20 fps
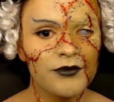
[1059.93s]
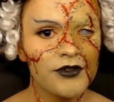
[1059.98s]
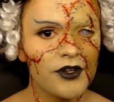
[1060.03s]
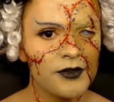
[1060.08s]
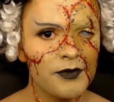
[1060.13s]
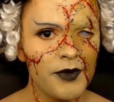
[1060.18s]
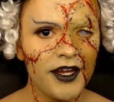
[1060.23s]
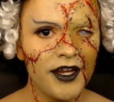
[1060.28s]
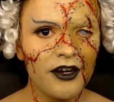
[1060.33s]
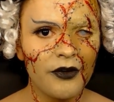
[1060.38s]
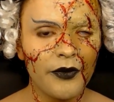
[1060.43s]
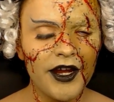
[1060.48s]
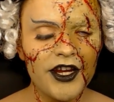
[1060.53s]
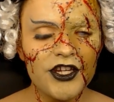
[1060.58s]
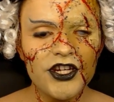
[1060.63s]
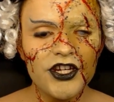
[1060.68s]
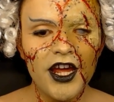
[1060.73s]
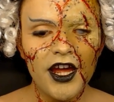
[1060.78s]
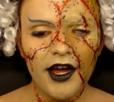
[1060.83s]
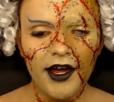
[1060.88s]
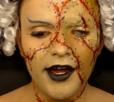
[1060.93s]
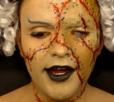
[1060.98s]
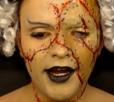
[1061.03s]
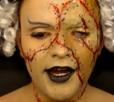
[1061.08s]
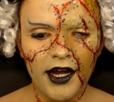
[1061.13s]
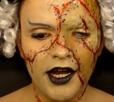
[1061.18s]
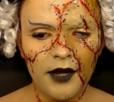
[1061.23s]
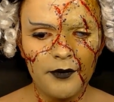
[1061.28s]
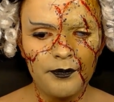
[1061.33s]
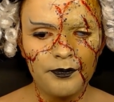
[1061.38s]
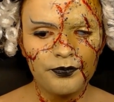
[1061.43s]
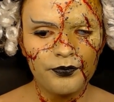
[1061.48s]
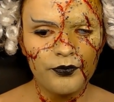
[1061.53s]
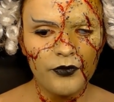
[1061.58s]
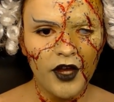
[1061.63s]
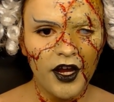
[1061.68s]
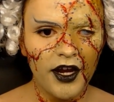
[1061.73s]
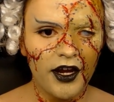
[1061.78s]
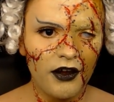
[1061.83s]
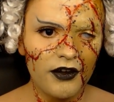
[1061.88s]
um, so speaking of which,
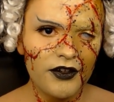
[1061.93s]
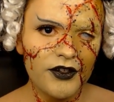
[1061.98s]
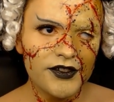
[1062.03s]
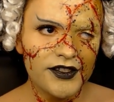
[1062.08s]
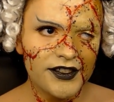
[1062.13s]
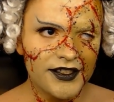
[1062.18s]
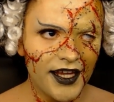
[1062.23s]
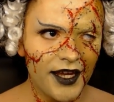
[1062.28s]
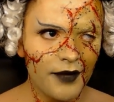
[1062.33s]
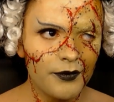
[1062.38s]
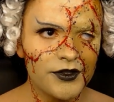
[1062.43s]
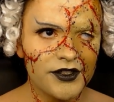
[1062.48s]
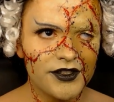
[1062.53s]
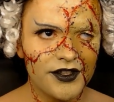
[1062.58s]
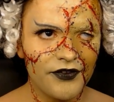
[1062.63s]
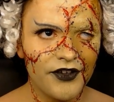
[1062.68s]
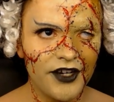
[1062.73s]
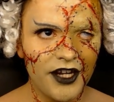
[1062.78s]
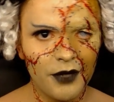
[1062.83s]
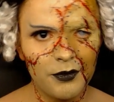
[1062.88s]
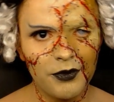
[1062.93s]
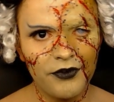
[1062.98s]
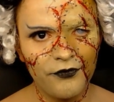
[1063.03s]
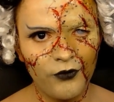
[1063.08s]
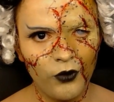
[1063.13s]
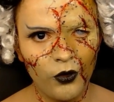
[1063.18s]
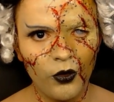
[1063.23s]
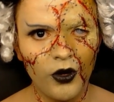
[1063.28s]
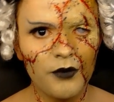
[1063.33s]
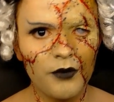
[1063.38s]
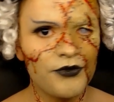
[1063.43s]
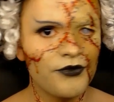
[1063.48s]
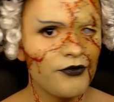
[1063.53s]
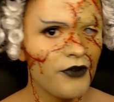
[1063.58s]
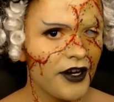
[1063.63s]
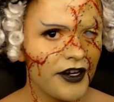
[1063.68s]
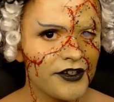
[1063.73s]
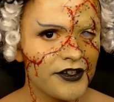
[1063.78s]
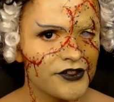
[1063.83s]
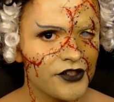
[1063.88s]
um, I kind of skipped the video before. I'm
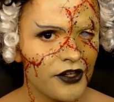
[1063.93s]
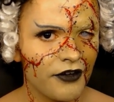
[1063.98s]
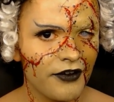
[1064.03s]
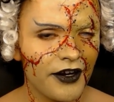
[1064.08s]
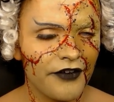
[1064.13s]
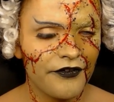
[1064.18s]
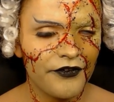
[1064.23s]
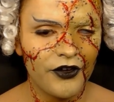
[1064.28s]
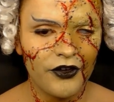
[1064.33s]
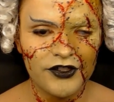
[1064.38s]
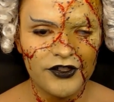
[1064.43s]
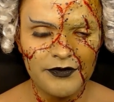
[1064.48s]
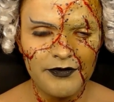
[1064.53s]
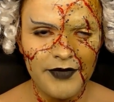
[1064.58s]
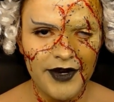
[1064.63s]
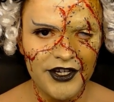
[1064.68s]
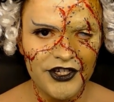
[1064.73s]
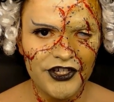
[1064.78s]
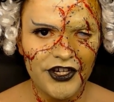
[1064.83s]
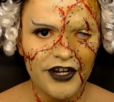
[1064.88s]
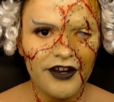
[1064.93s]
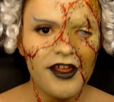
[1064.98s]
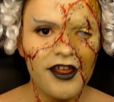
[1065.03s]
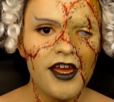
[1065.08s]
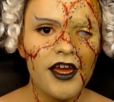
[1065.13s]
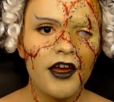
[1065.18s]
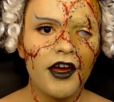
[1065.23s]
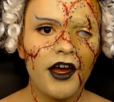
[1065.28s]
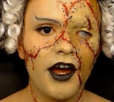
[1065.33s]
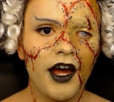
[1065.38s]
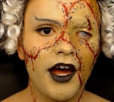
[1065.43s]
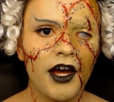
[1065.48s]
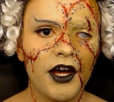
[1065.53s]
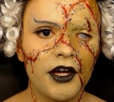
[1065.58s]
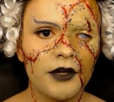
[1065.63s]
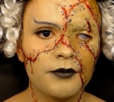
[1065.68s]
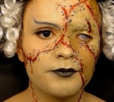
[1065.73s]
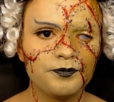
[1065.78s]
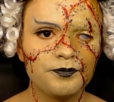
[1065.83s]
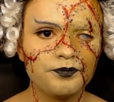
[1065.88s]
really sorry, I forgot to mention
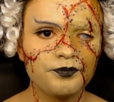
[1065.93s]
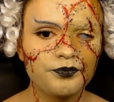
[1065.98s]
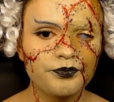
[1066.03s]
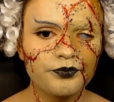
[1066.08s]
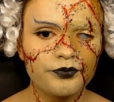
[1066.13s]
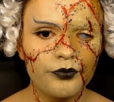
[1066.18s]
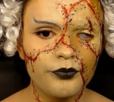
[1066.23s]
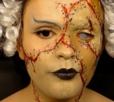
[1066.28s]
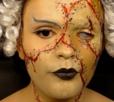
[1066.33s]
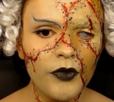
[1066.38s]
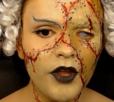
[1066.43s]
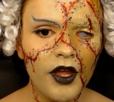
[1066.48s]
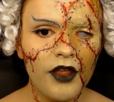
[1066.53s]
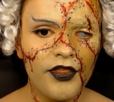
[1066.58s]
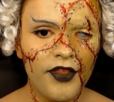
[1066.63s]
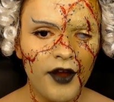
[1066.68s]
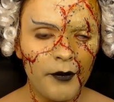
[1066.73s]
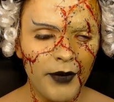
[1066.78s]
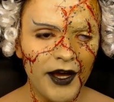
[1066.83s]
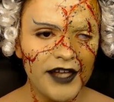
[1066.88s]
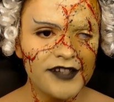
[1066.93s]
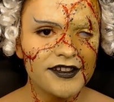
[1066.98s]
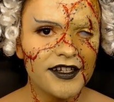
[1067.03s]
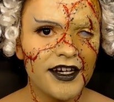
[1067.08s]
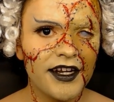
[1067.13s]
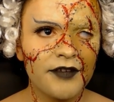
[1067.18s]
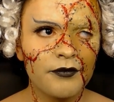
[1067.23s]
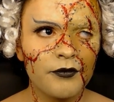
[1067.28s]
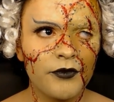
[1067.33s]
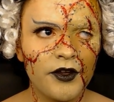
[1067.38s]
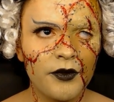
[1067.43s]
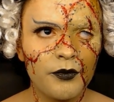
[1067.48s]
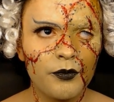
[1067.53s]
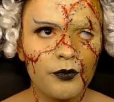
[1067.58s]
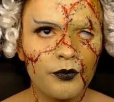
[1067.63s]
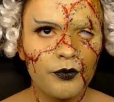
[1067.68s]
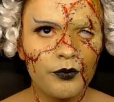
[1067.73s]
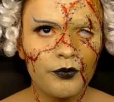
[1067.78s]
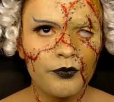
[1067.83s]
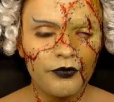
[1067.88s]
um, that basically the
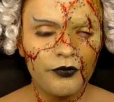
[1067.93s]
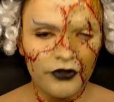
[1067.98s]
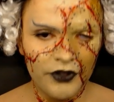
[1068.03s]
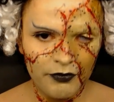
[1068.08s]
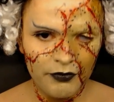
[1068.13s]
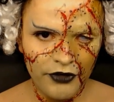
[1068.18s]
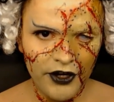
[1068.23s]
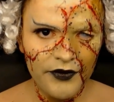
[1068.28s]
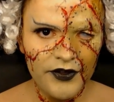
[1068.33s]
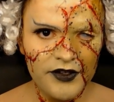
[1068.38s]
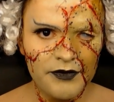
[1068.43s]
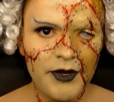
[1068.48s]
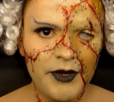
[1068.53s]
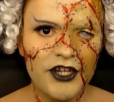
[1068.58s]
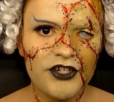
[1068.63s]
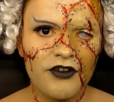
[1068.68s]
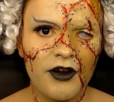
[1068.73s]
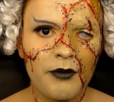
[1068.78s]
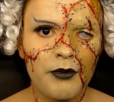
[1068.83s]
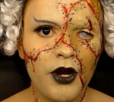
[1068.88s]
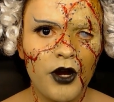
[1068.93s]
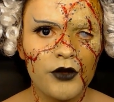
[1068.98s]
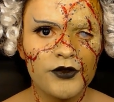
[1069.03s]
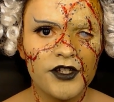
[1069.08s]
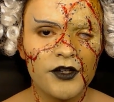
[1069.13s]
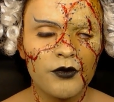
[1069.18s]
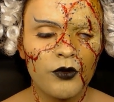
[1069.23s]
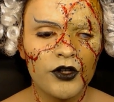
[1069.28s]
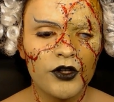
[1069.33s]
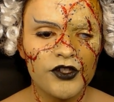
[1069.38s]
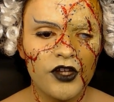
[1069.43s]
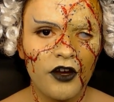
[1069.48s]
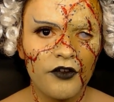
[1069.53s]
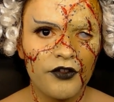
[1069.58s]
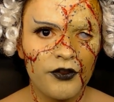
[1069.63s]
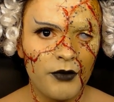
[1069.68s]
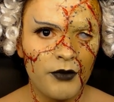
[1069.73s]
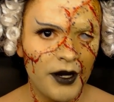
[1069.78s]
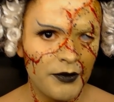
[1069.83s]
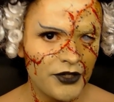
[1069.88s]
previous picture I posted was
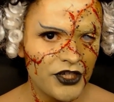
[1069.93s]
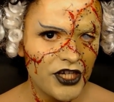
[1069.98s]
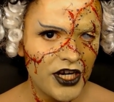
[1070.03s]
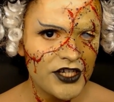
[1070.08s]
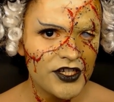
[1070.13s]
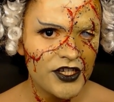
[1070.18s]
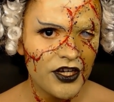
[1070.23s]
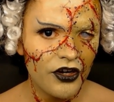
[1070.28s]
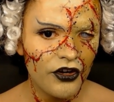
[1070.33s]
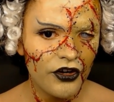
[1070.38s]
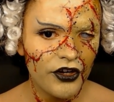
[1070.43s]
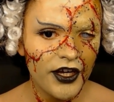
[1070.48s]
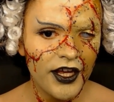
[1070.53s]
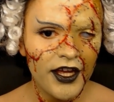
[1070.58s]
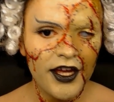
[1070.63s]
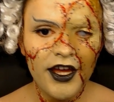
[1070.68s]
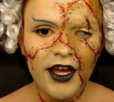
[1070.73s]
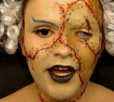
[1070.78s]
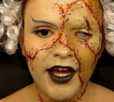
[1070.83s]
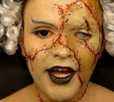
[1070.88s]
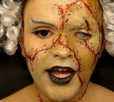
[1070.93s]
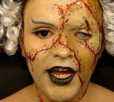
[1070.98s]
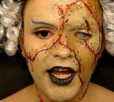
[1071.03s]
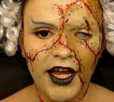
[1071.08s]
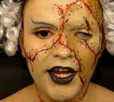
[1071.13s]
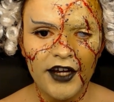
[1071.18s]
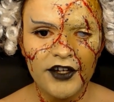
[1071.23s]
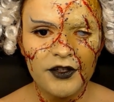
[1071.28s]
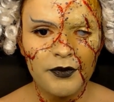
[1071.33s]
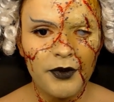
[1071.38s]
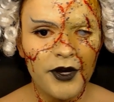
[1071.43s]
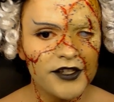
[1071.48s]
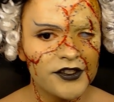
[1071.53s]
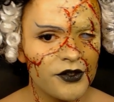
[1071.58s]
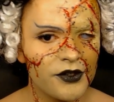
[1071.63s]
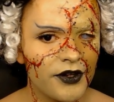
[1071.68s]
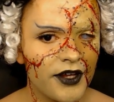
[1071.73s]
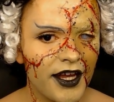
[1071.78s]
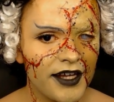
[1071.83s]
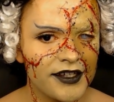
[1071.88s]
of the my magenta look, and the
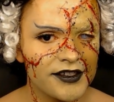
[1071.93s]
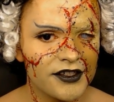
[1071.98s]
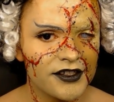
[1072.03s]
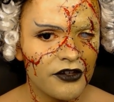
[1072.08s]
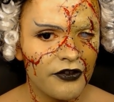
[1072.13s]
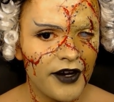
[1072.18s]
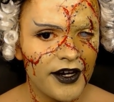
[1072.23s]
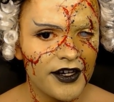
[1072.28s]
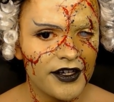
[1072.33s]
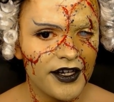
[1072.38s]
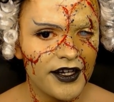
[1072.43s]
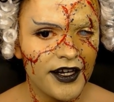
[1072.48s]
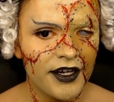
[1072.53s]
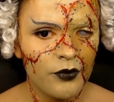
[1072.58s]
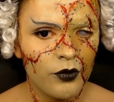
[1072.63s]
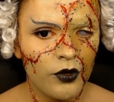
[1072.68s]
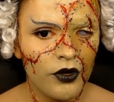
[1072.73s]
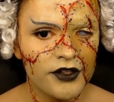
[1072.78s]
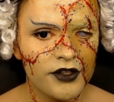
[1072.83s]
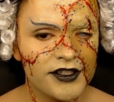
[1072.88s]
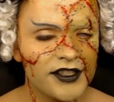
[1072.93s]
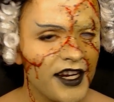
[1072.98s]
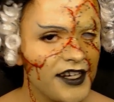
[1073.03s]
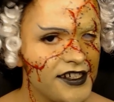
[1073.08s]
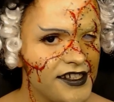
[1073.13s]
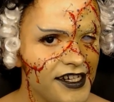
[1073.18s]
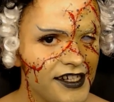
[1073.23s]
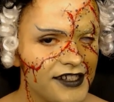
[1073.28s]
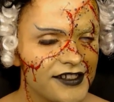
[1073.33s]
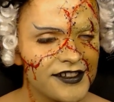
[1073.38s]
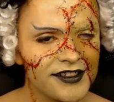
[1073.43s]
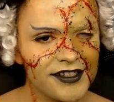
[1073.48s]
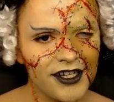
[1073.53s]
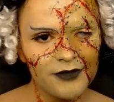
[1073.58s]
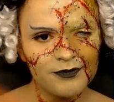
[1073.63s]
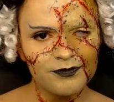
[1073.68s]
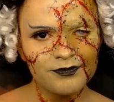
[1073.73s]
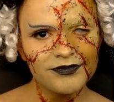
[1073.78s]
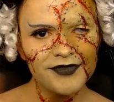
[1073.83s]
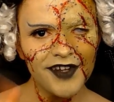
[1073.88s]
person who guessed correctly was Nadine.
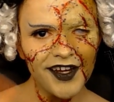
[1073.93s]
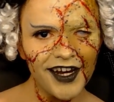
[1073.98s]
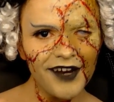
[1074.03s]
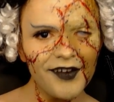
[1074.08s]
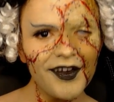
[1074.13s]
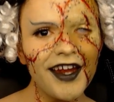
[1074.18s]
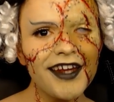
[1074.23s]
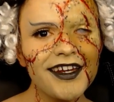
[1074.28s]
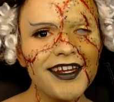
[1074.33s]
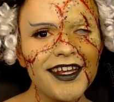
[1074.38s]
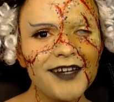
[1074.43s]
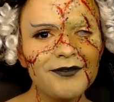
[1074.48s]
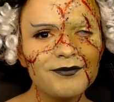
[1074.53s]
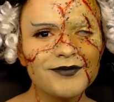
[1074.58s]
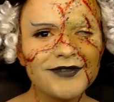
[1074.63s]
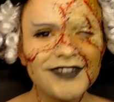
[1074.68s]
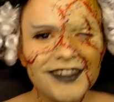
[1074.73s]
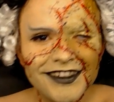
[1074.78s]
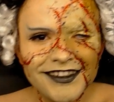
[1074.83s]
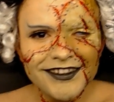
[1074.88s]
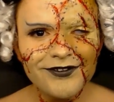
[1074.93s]
So hello Nadine,